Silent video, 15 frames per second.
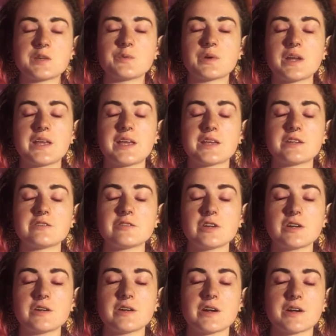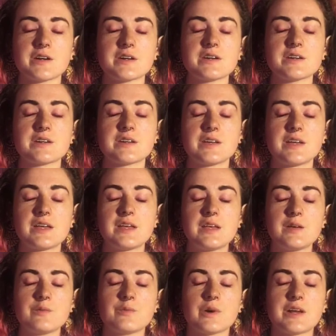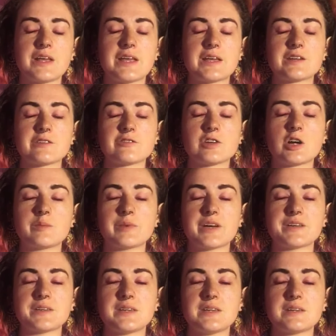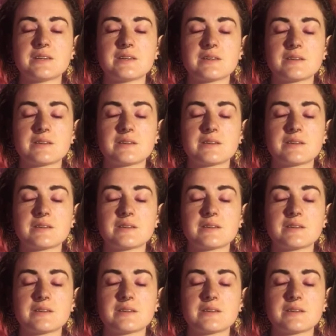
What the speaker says: one hand over our heart, one hand over our belly,